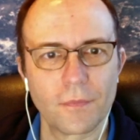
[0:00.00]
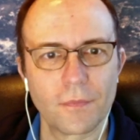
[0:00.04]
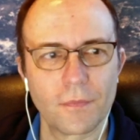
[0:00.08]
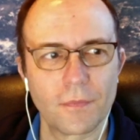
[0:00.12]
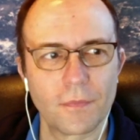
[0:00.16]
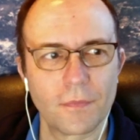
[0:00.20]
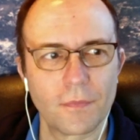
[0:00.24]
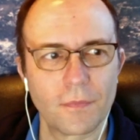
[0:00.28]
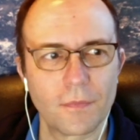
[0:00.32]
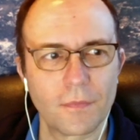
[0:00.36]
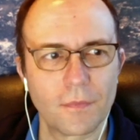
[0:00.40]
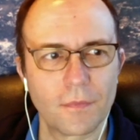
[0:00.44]

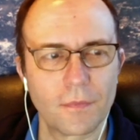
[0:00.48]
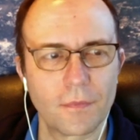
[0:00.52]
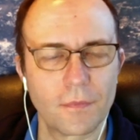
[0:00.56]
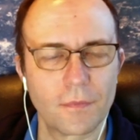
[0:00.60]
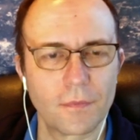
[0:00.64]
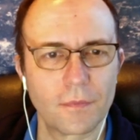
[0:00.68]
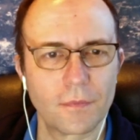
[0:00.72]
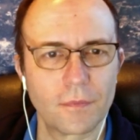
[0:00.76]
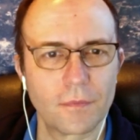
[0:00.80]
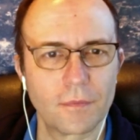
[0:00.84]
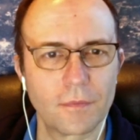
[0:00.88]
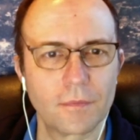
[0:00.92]

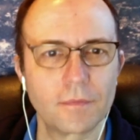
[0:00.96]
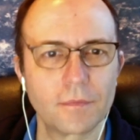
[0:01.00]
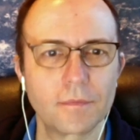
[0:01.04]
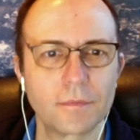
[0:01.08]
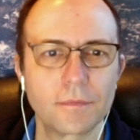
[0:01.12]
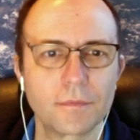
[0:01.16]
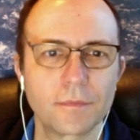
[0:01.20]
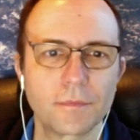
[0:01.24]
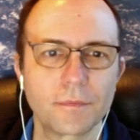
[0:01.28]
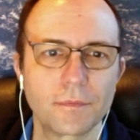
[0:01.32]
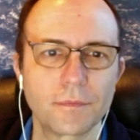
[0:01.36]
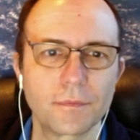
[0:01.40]

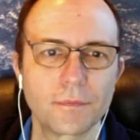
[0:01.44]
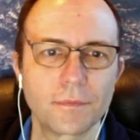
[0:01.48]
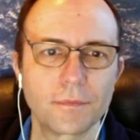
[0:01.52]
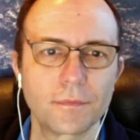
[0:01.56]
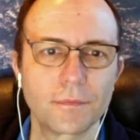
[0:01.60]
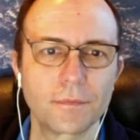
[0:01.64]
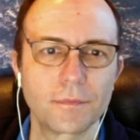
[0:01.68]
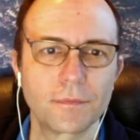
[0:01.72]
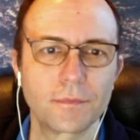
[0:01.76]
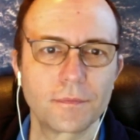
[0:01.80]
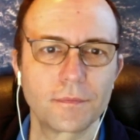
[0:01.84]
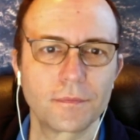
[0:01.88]

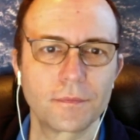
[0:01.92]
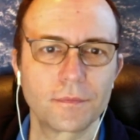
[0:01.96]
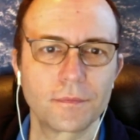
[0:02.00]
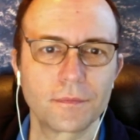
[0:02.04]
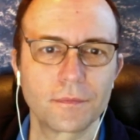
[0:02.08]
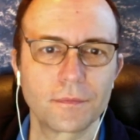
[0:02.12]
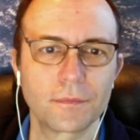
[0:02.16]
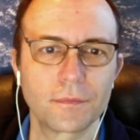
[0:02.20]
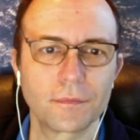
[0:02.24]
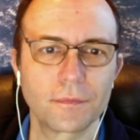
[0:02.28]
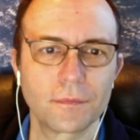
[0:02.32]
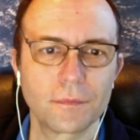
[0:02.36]

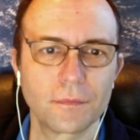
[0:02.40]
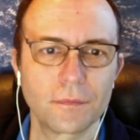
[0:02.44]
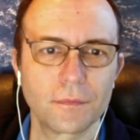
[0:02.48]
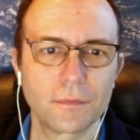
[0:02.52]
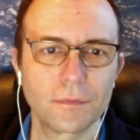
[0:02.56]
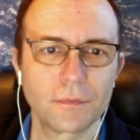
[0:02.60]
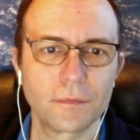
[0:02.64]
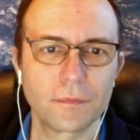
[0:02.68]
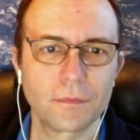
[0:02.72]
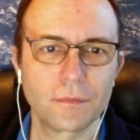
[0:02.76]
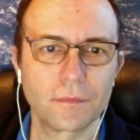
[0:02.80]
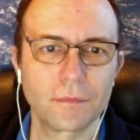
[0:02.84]

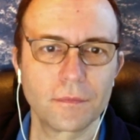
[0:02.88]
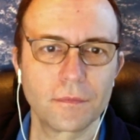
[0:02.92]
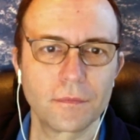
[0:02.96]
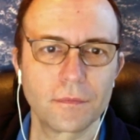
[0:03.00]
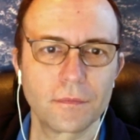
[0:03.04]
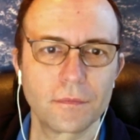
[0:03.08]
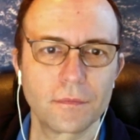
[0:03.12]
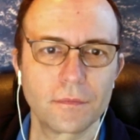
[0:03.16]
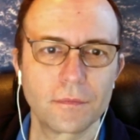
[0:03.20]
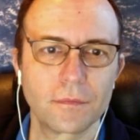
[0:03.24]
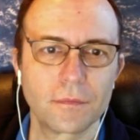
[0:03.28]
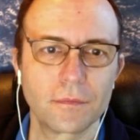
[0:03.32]

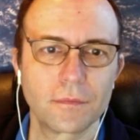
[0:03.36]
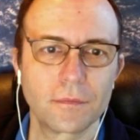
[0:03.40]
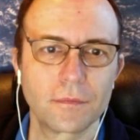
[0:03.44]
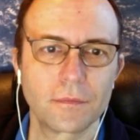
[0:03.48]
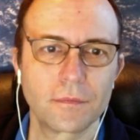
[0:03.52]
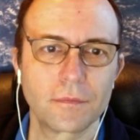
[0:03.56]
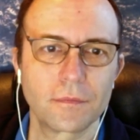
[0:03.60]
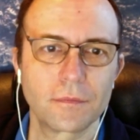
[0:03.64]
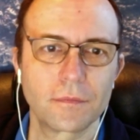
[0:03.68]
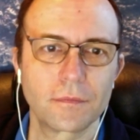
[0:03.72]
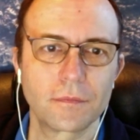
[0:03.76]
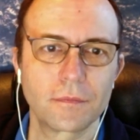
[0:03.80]

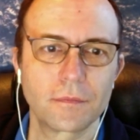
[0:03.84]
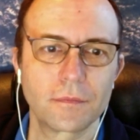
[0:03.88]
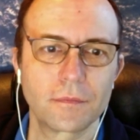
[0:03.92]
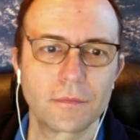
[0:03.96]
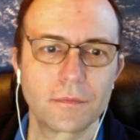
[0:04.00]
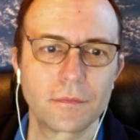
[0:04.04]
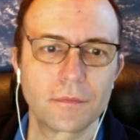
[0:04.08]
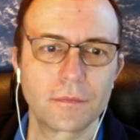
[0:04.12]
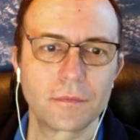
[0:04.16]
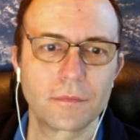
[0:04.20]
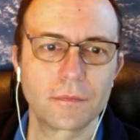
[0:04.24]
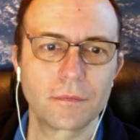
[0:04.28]

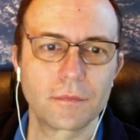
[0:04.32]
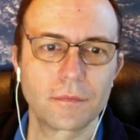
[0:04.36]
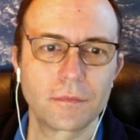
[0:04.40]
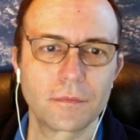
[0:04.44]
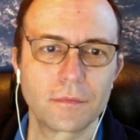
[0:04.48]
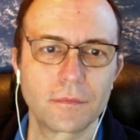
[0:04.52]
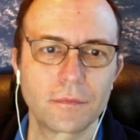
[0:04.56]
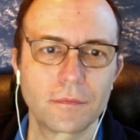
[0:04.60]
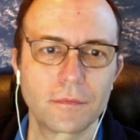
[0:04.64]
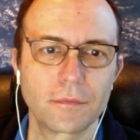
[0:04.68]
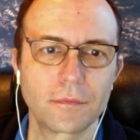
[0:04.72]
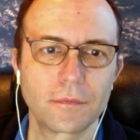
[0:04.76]

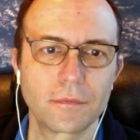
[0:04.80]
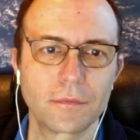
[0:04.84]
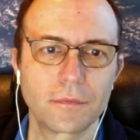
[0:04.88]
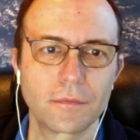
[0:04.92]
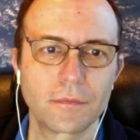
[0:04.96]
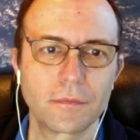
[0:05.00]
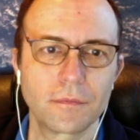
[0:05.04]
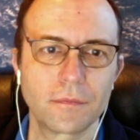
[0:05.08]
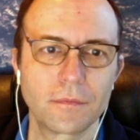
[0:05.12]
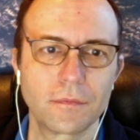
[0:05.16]
(not speaking)